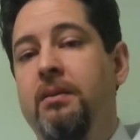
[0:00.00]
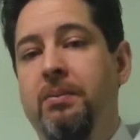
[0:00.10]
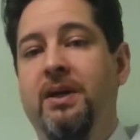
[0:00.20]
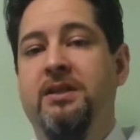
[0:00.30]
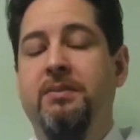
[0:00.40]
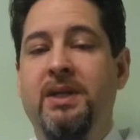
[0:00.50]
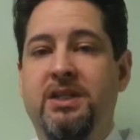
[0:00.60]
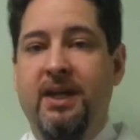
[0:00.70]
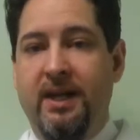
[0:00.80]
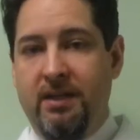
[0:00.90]
but to be
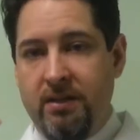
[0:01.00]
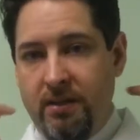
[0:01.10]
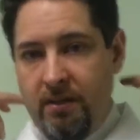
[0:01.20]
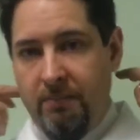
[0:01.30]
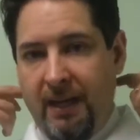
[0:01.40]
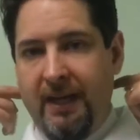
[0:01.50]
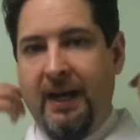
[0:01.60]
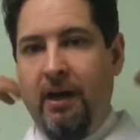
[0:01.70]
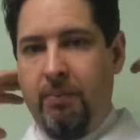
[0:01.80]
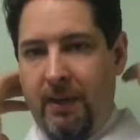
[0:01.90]
checked by a
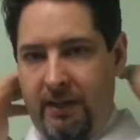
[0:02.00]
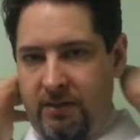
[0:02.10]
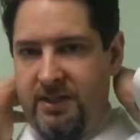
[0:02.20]
chiropractor,